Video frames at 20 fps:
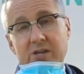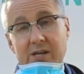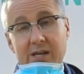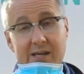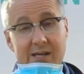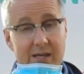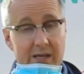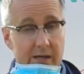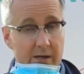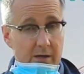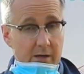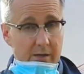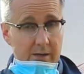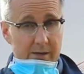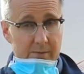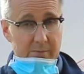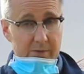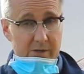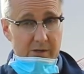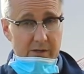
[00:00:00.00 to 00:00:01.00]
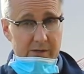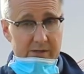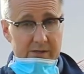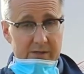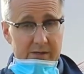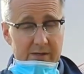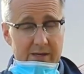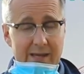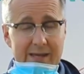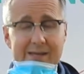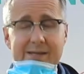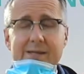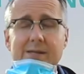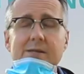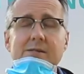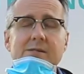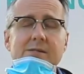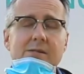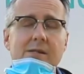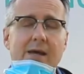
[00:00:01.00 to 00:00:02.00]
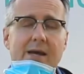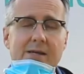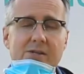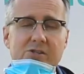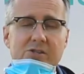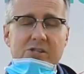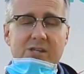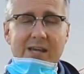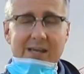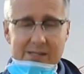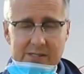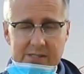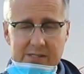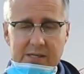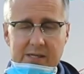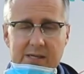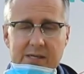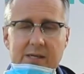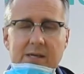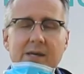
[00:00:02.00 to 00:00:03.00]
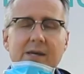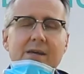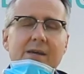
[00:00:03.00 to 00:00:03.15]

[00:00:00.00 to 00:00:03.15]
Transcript: at anaheim.net/testing.